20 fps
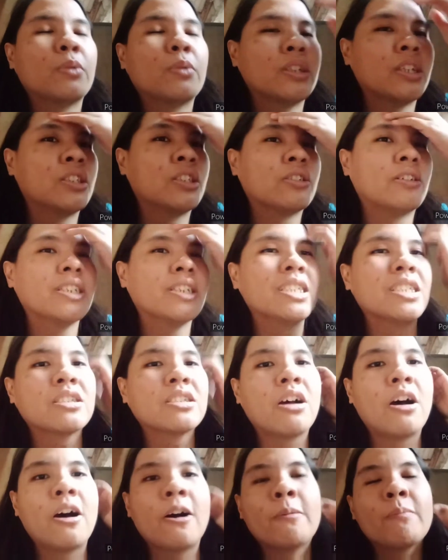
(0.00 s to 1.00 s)
For the Journey
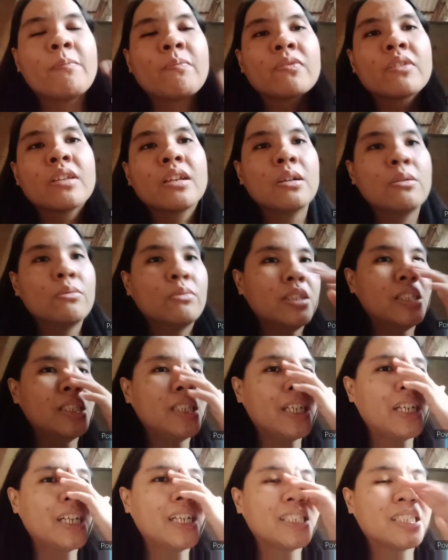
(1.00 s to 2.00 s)
Song, which
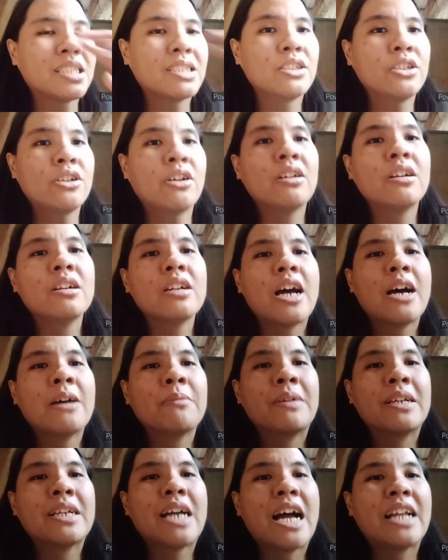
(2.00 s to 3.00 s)
is Your
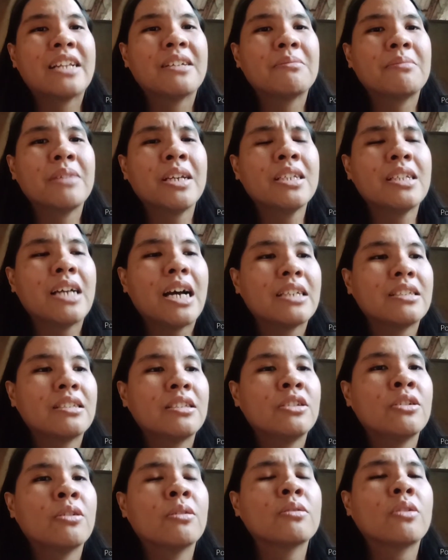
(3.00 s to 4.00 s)
Love by Anamit, at
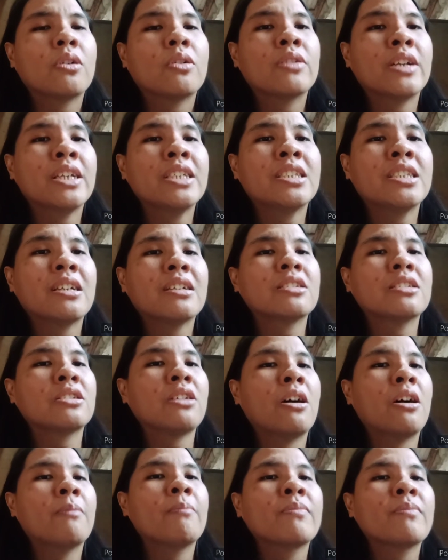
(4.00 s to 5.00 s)
yung original
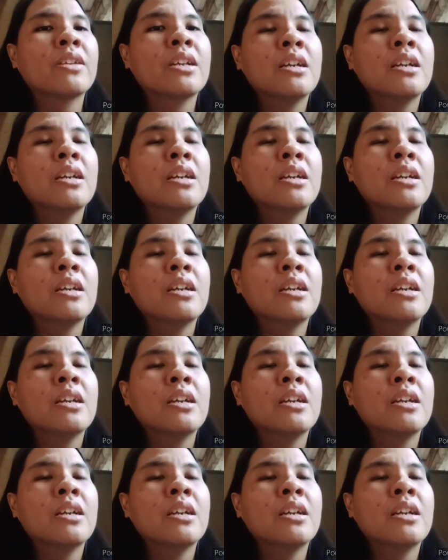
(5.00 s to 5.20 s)
song